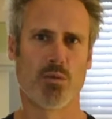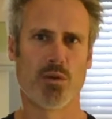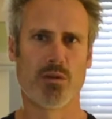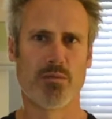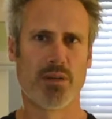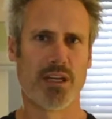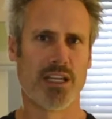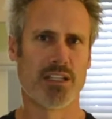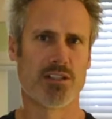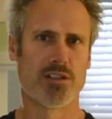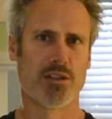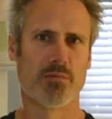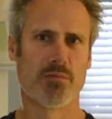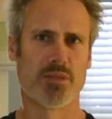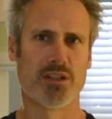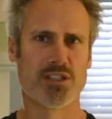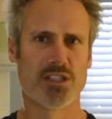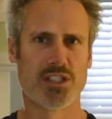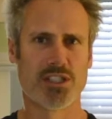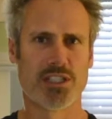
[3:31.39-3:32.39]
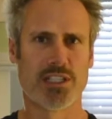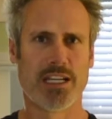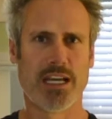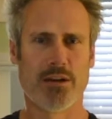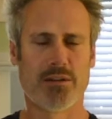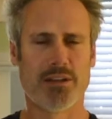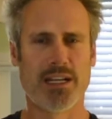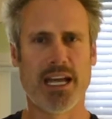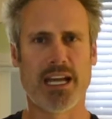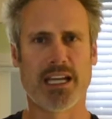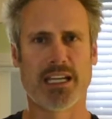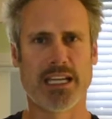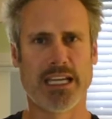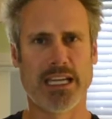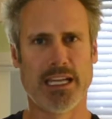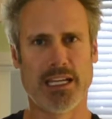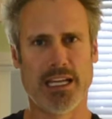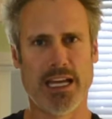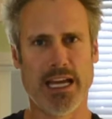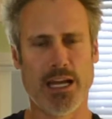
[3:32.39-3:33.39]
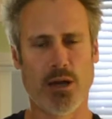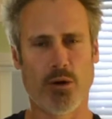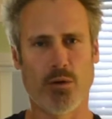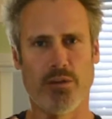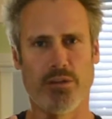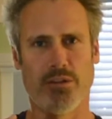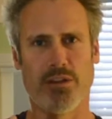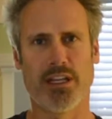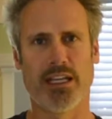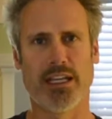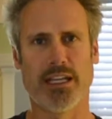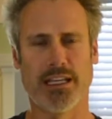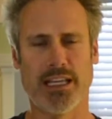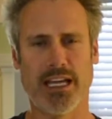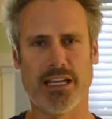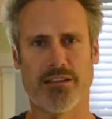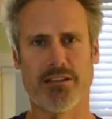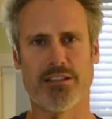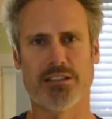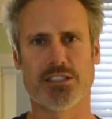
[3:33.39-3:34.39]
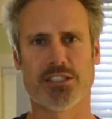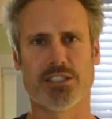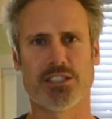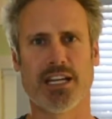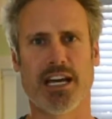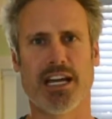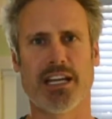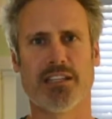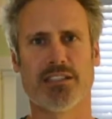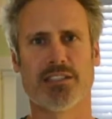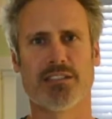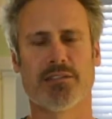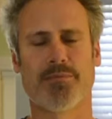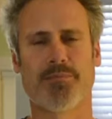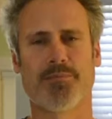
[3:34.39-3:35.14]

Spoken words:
would be to position our neck in a healthy, lengthened state.